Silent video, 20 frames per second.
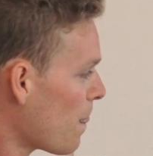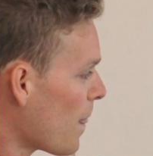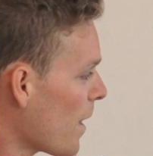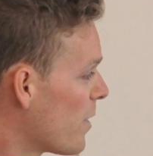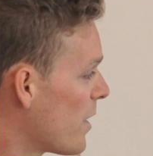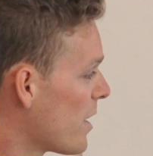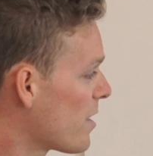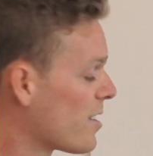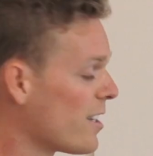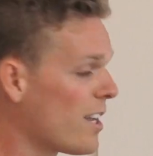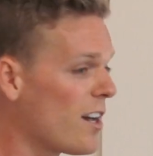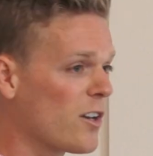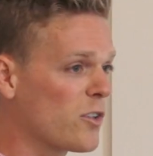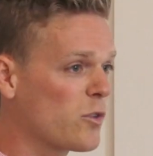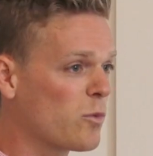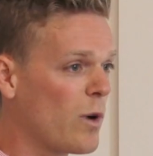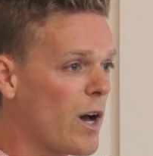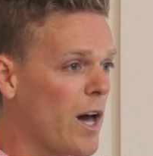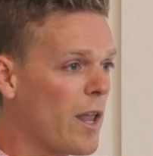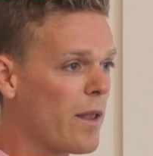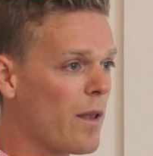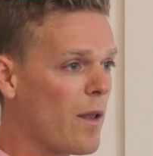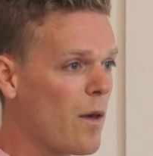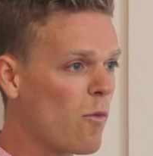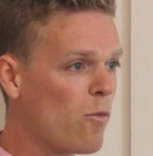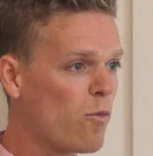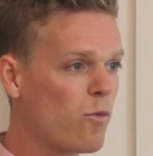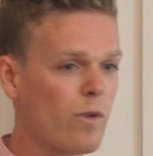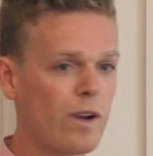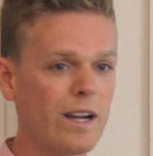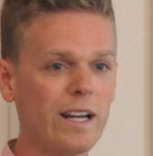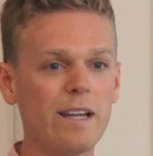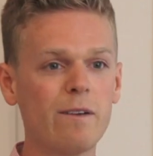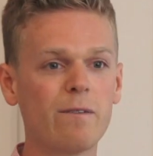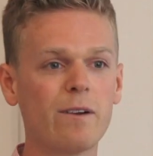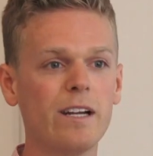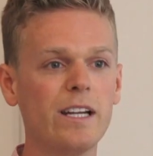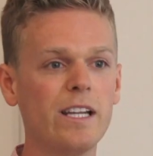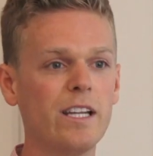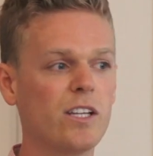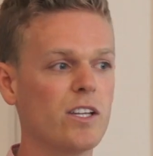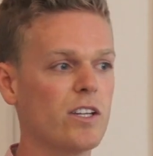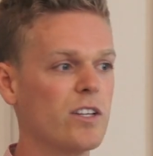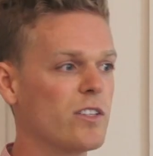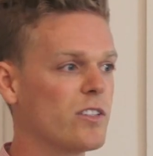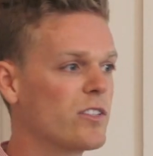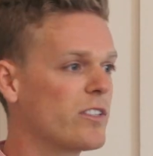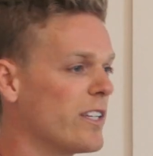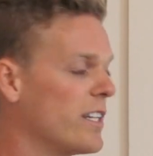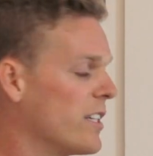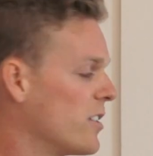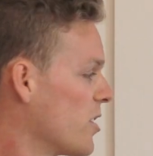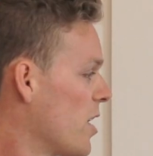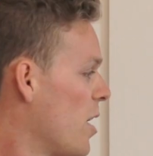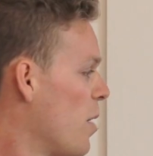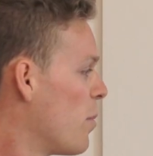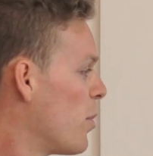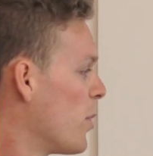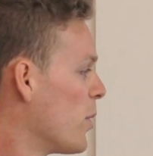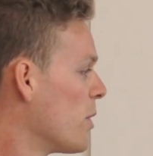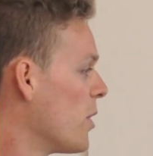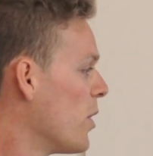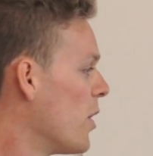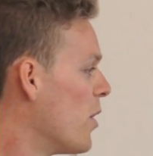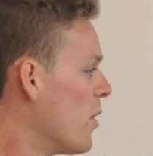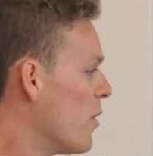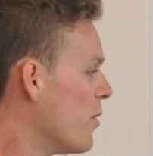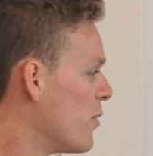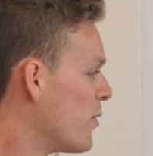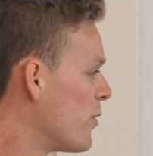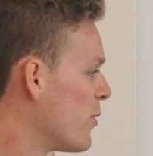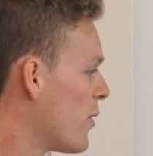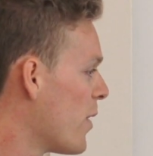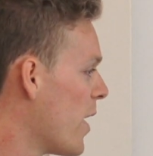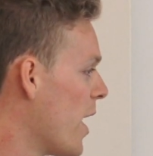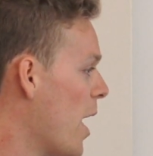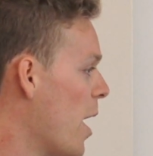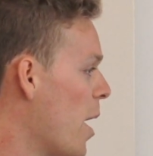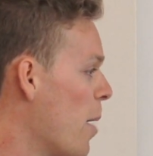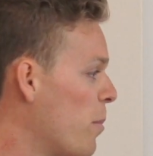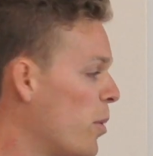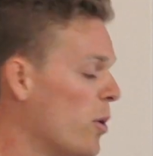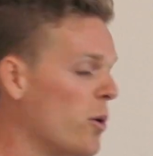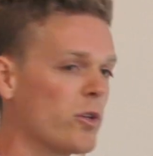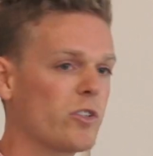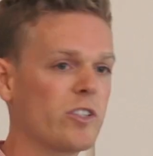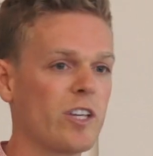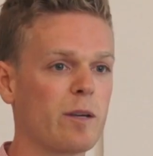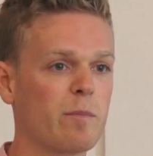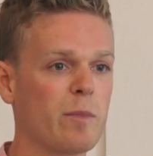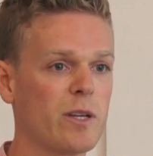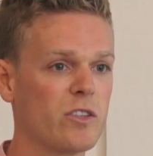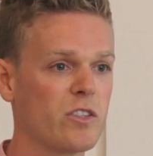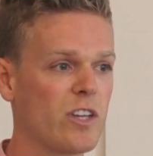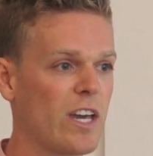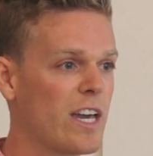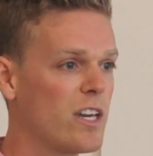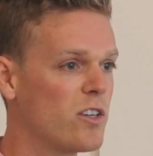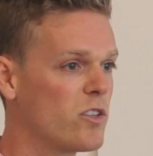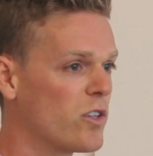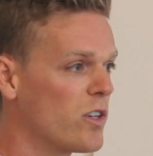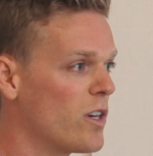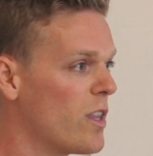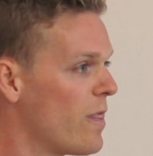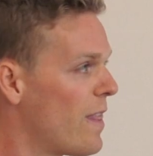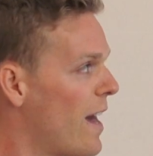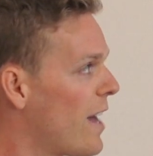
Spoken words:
This last one, really, really good example of poor segmentation.